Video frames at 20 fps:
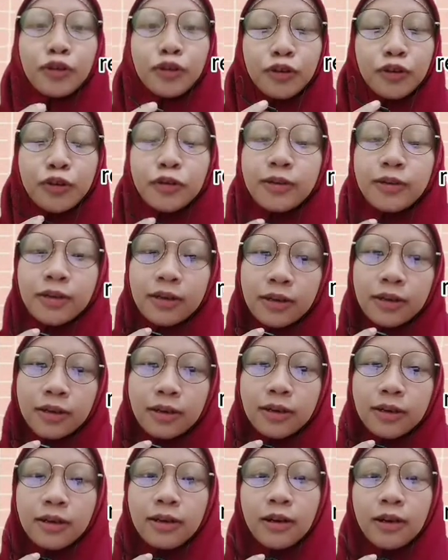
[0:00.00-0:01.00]
good
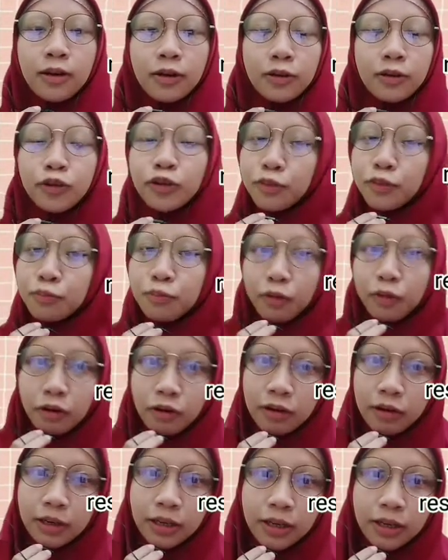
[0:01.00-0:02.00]
girl or good
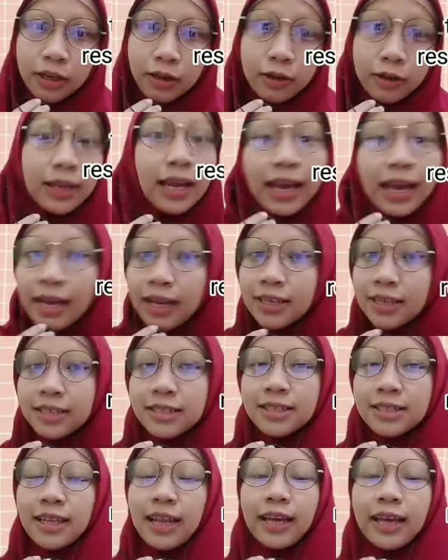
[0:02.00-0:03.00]
boy or
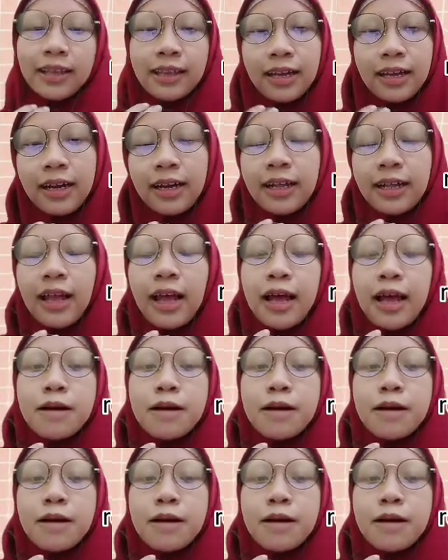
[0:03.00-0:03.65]
nice, like that.